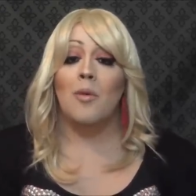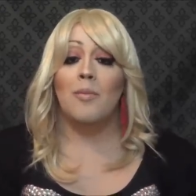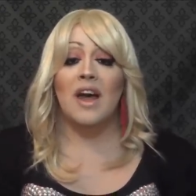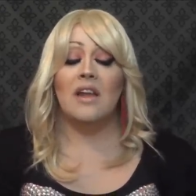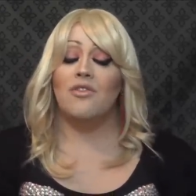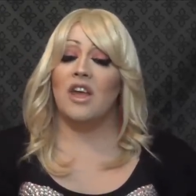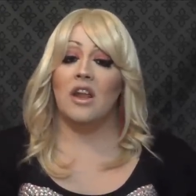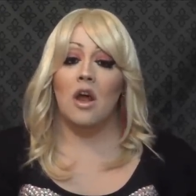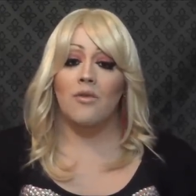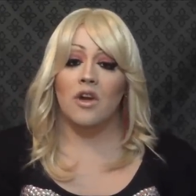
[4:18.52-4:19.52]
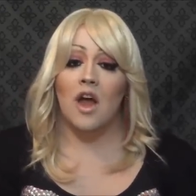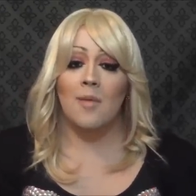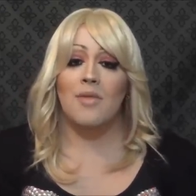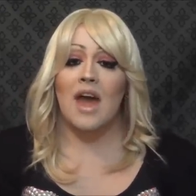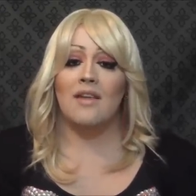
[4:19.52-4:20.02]
But if she can
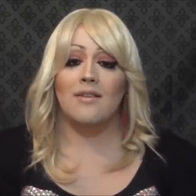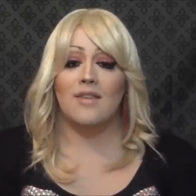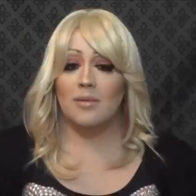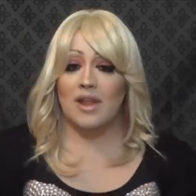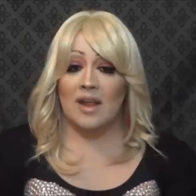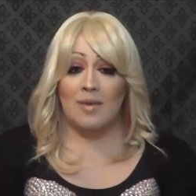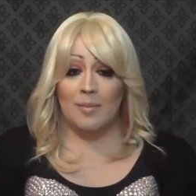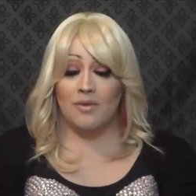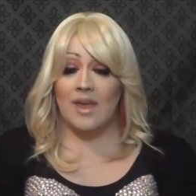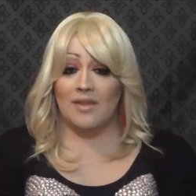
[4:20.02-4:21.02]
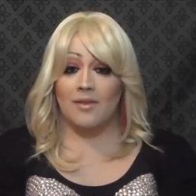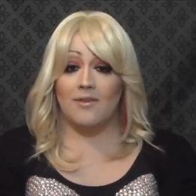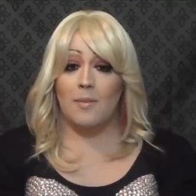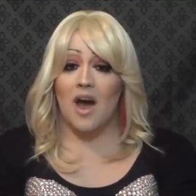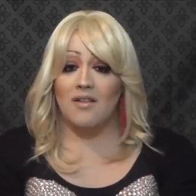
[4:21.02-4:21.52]
overcome that and stop letting people take the
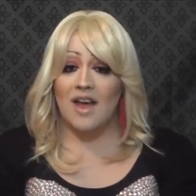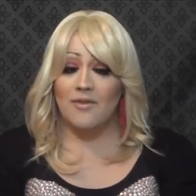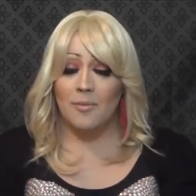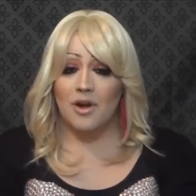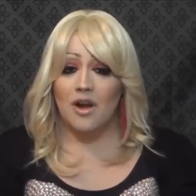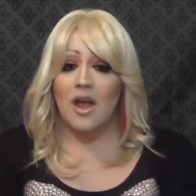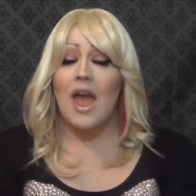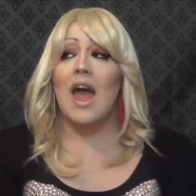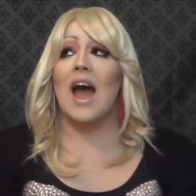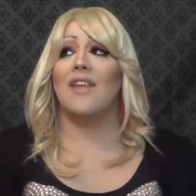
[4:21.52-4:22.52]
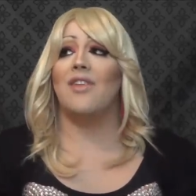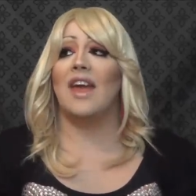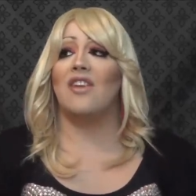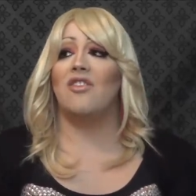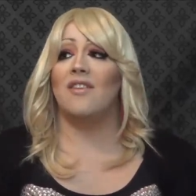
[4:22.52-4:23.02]
spotlight from her, I
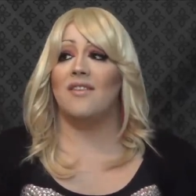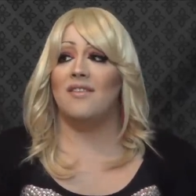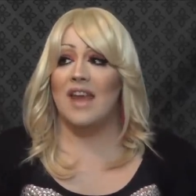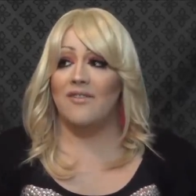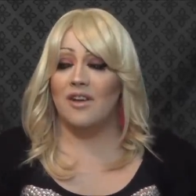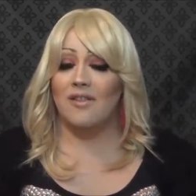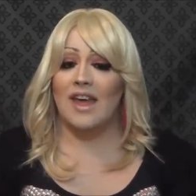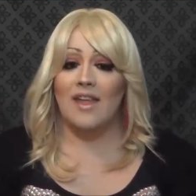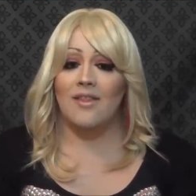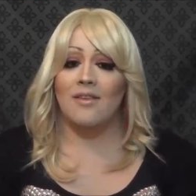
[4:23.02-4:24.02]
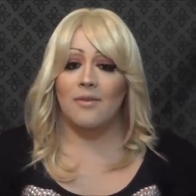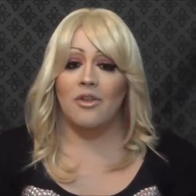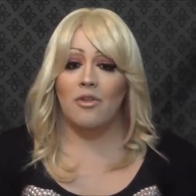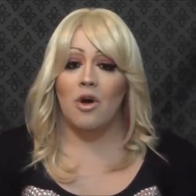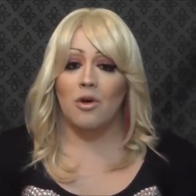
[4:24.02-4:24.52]
think she's definitely in this for
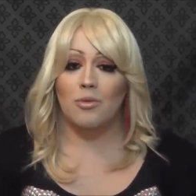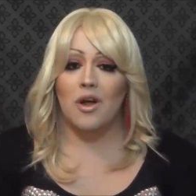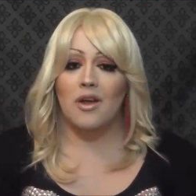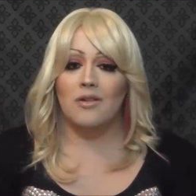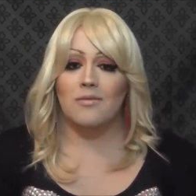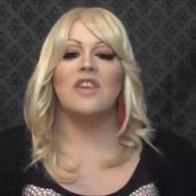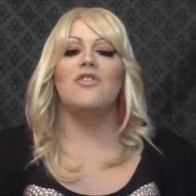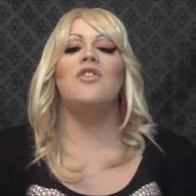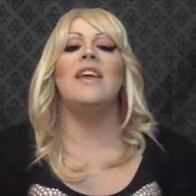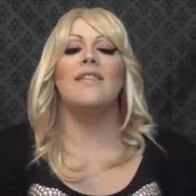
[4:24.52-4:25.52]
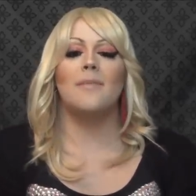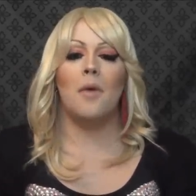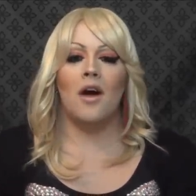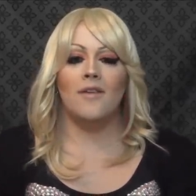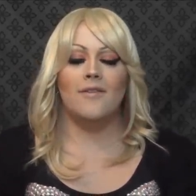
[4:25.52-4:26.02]
the long run. Jinx
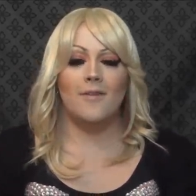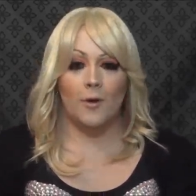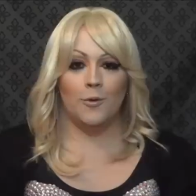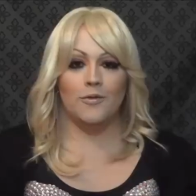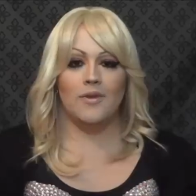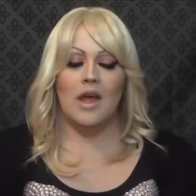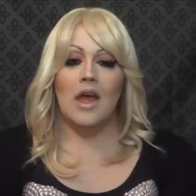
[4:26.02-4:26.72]
Monsoon.